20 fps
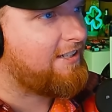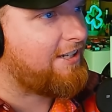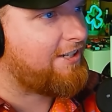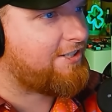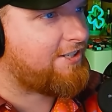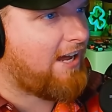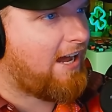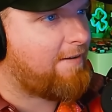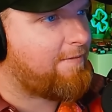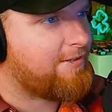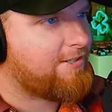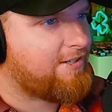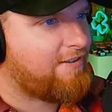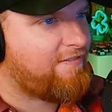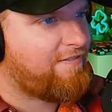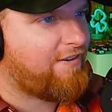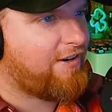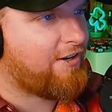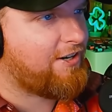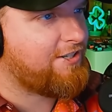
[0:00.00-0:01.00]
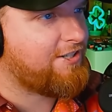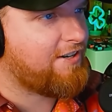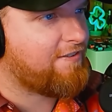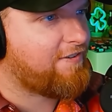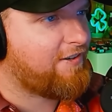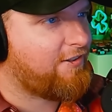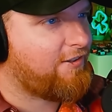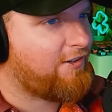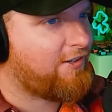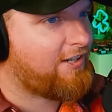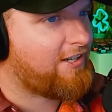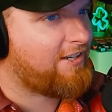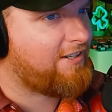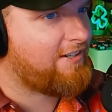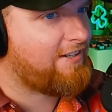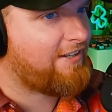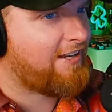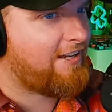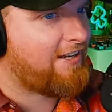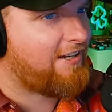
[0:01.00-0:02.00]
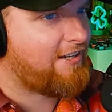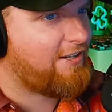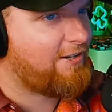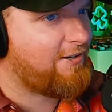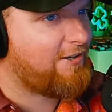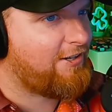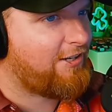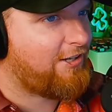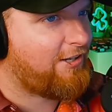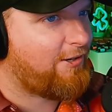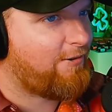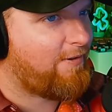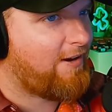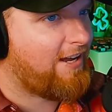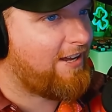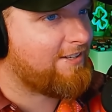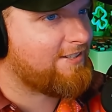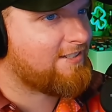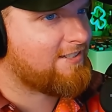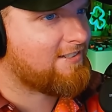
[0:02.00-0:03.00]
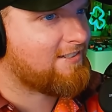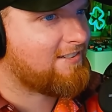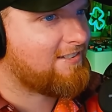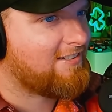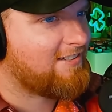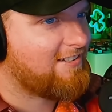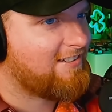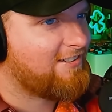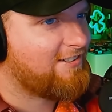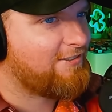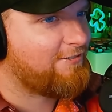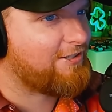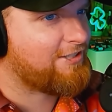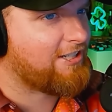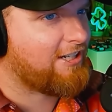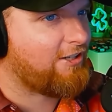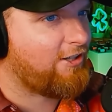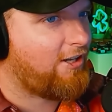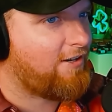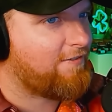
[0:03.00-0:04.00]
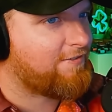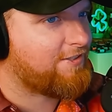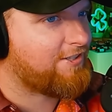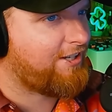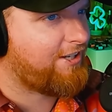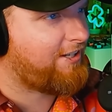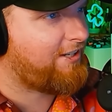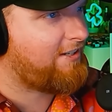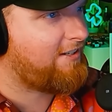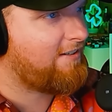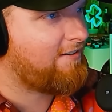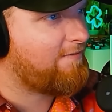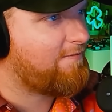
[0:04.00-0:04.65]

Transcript: It's obviously very different looking than here in the US, which I love seeing.